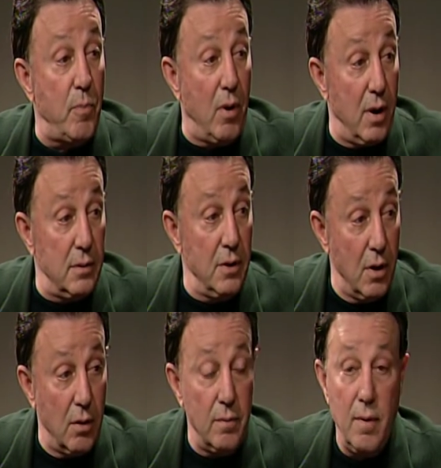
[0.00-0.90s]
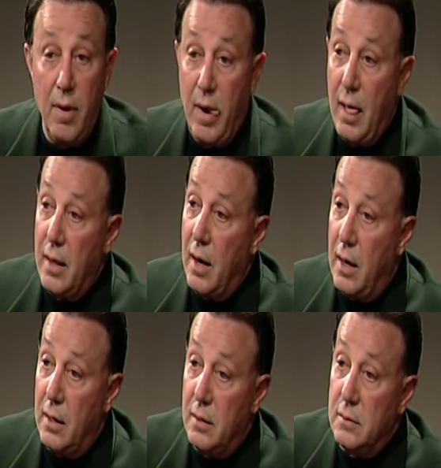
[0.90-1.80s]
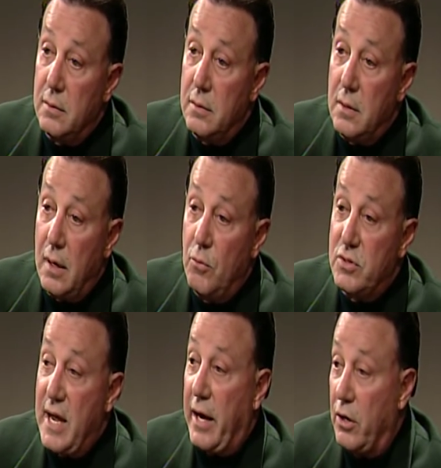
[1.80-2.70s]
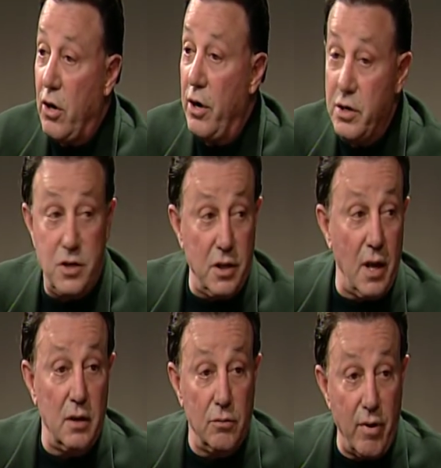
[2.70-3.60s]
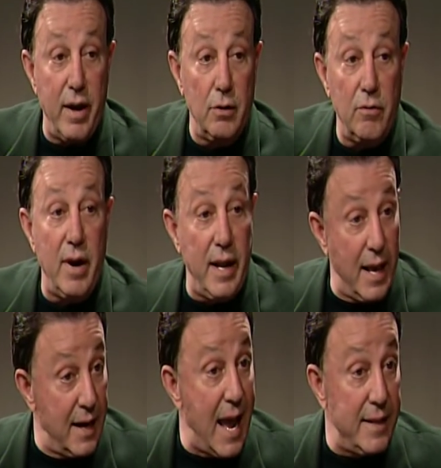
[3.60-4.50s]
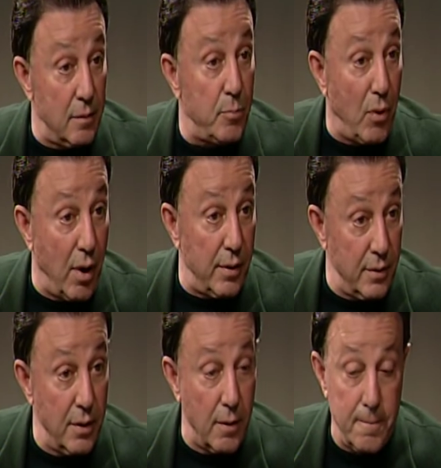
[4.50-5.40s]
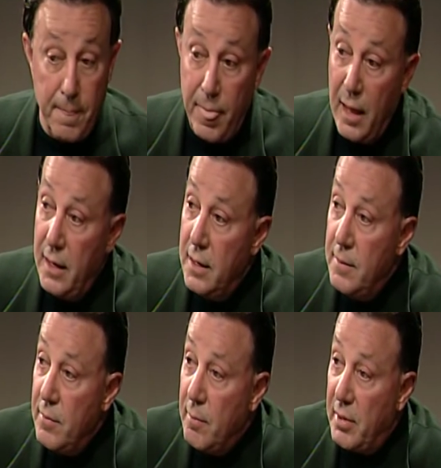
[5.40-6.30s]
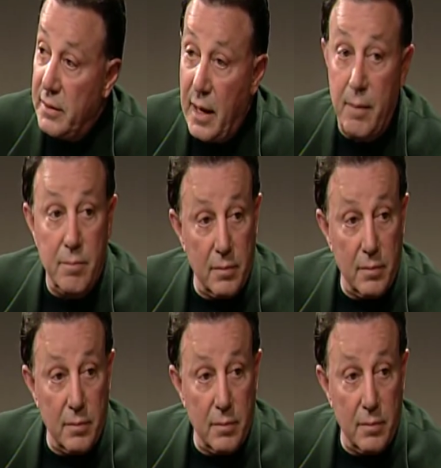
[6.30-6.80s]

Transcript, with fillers: part, you know uh, it was like a courtesy thing. Lorraine already had had the part, you know, but they